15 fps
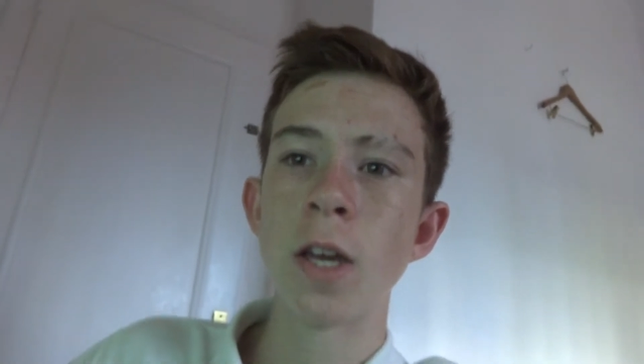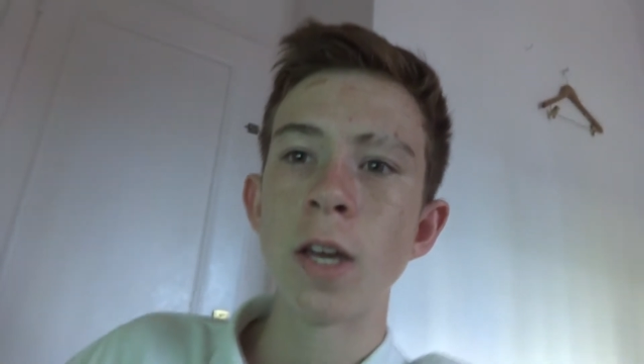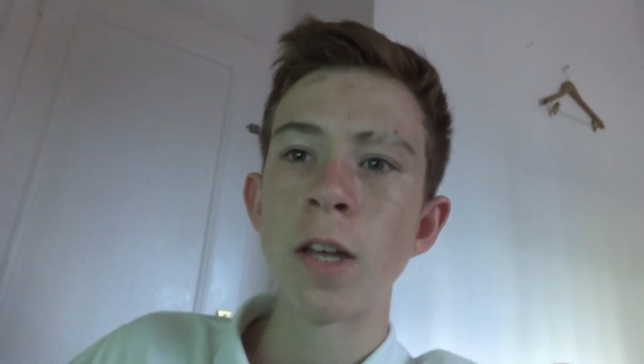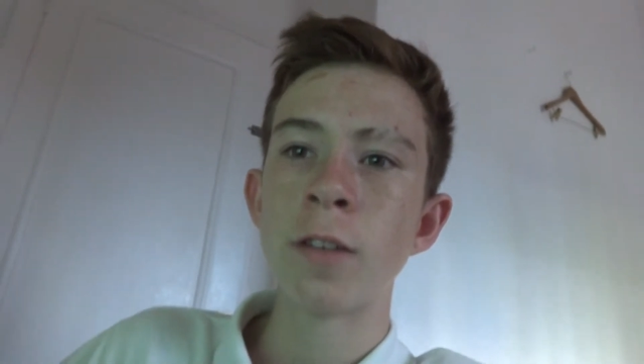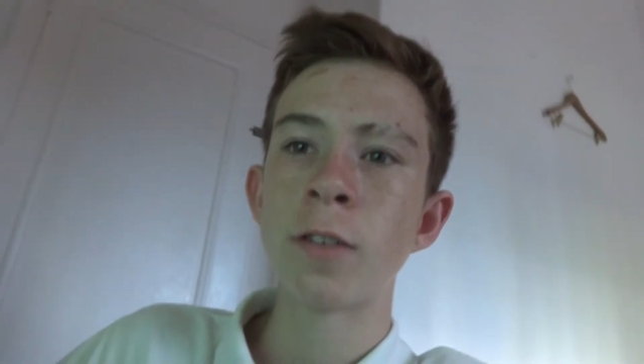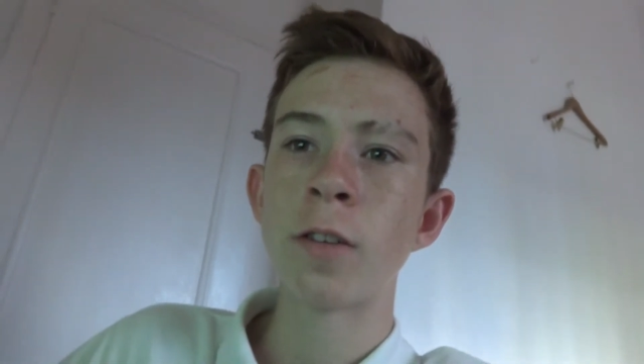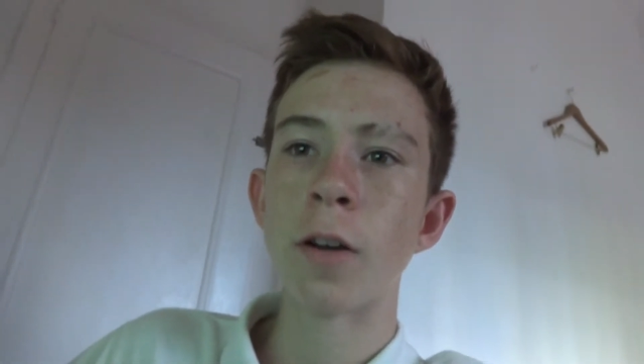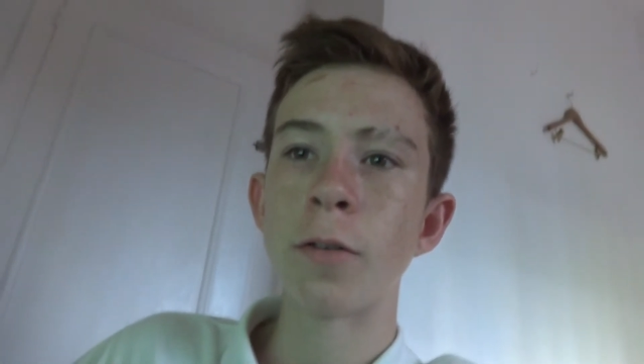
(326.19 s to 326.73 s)

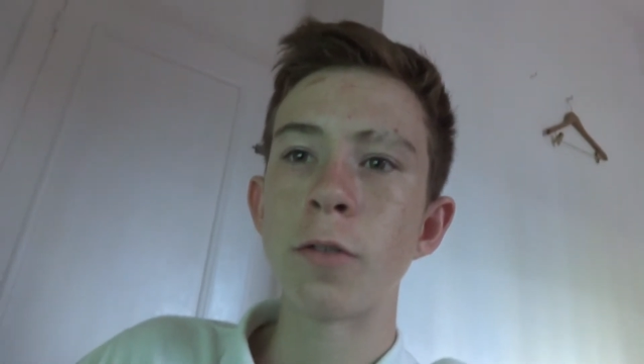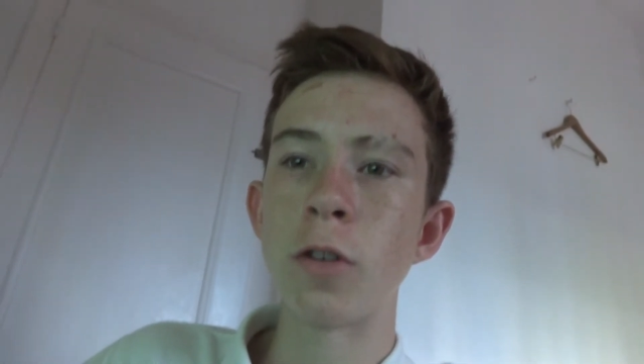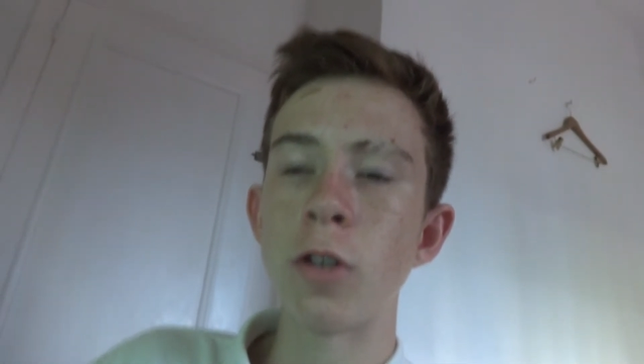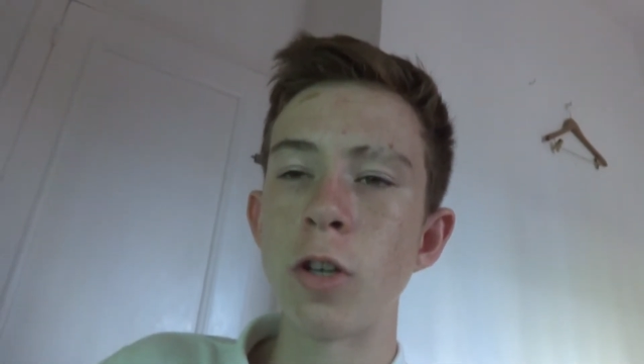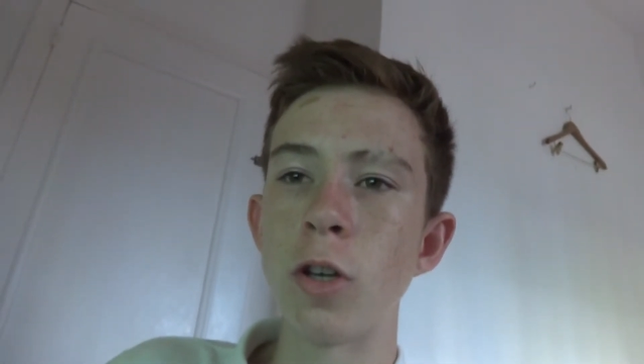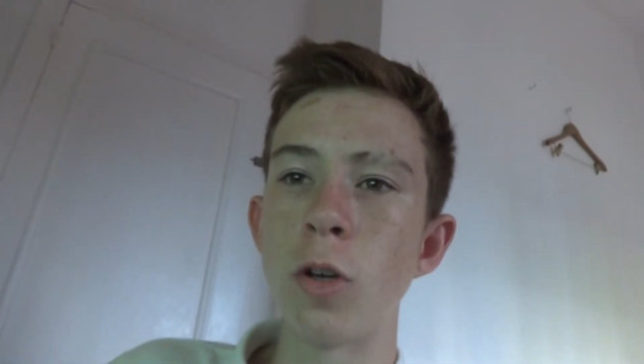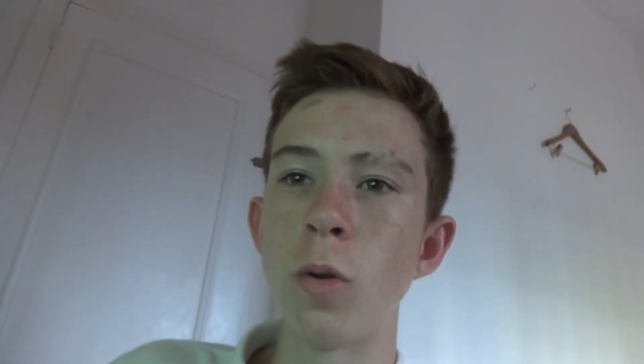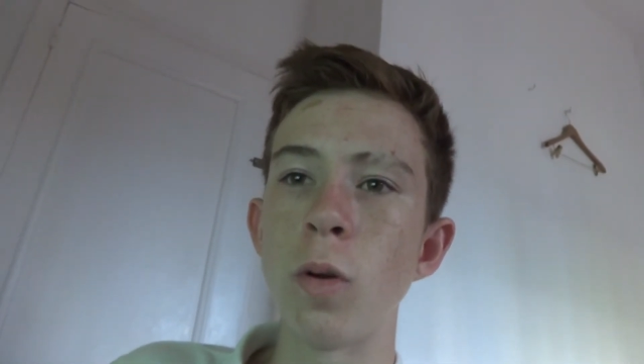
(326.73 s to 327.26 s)
stuff to
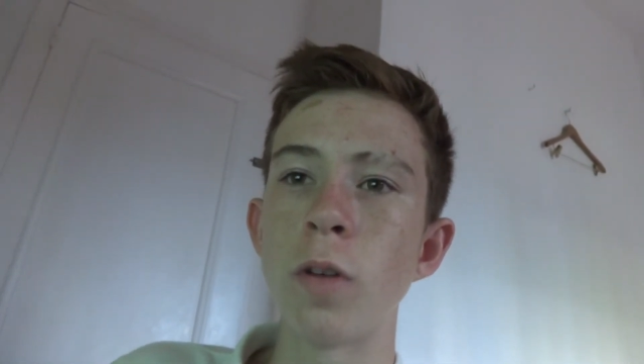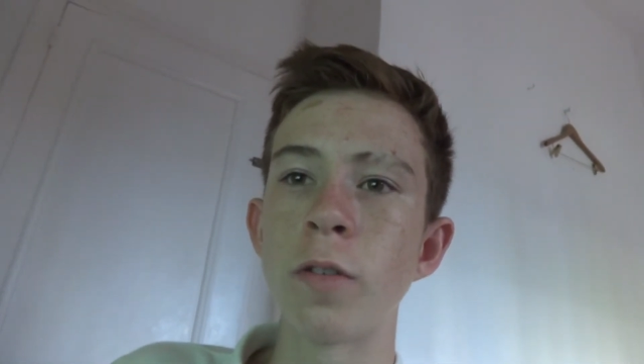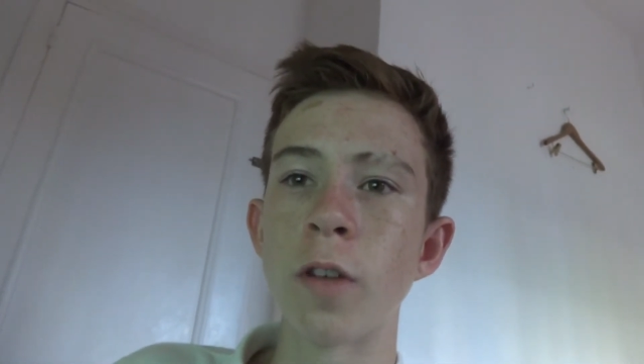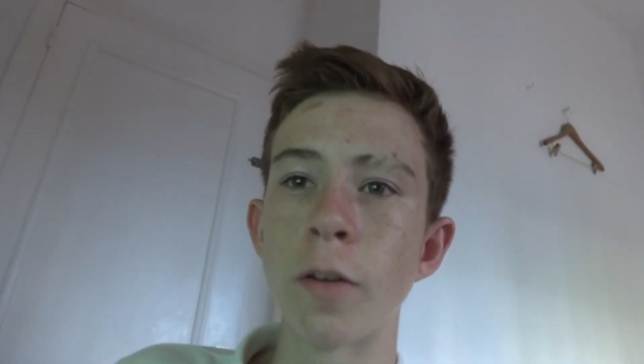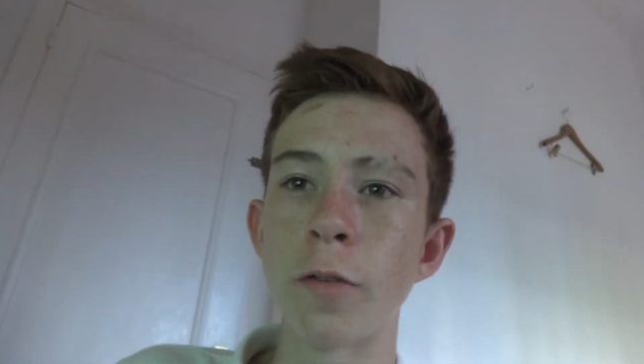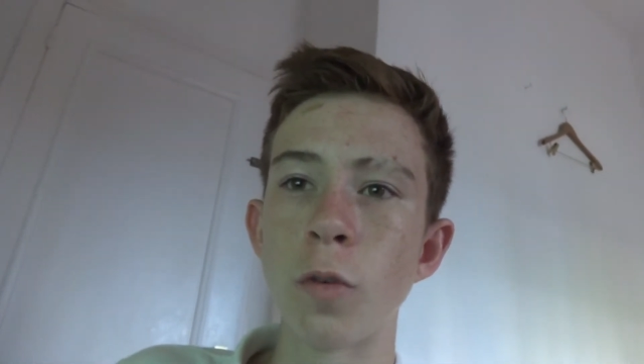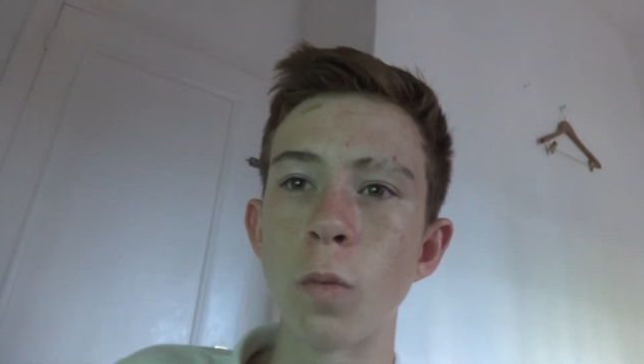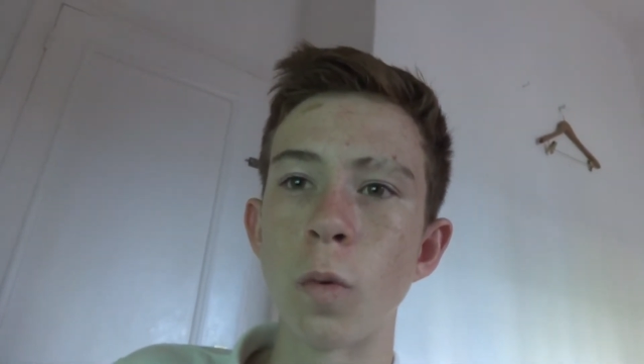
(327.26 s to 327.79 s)
do,
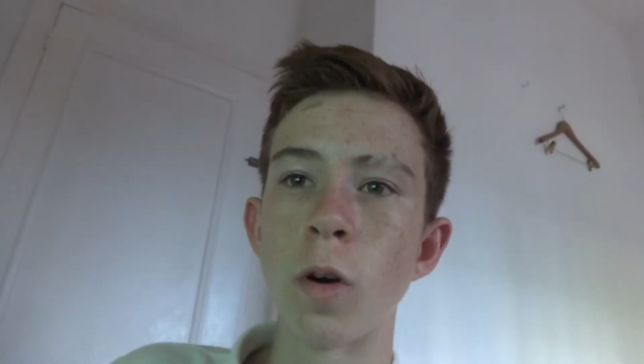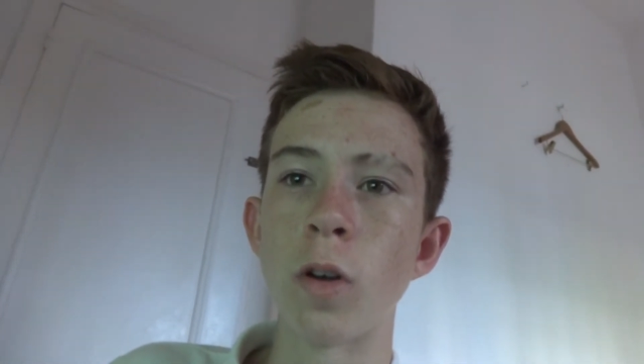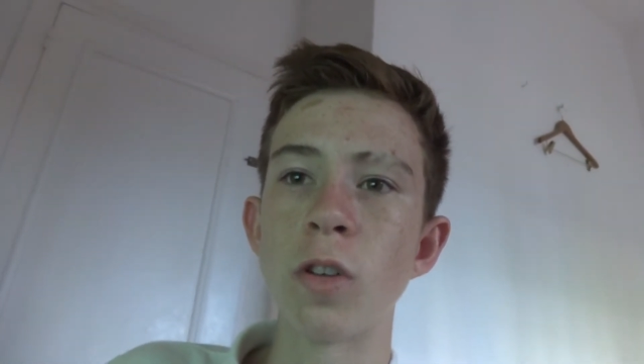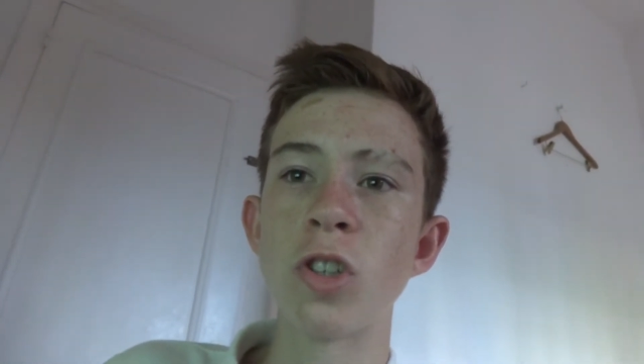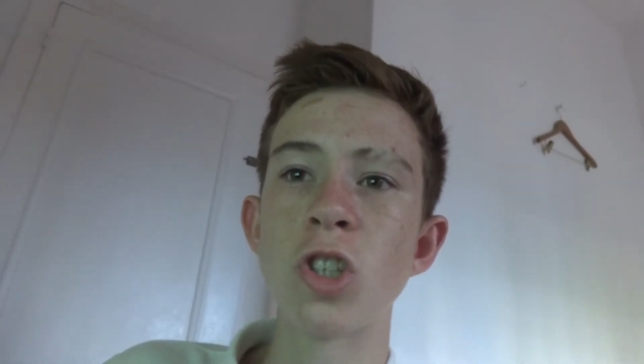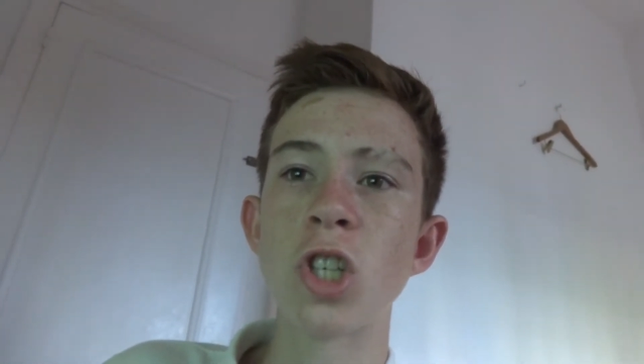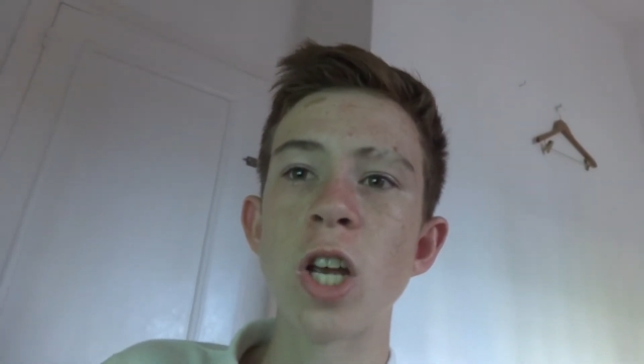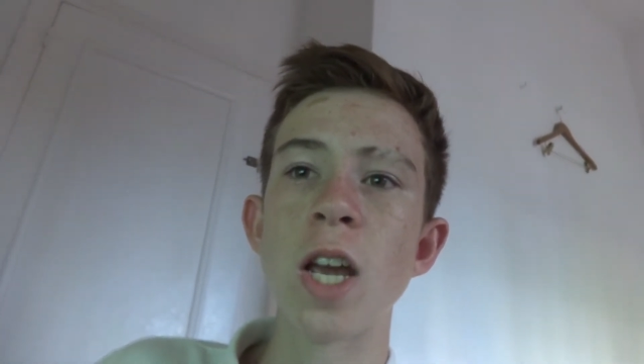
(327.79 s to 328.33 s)
stuff to
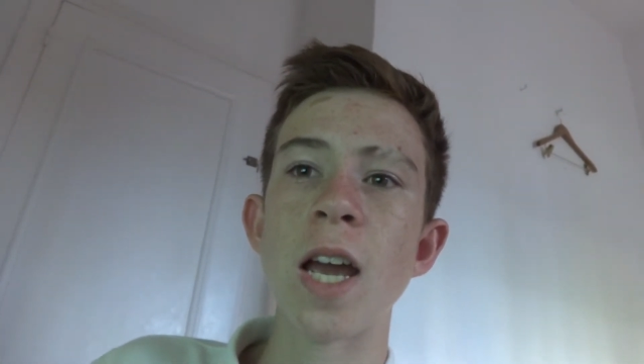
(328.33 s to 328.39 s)
watch,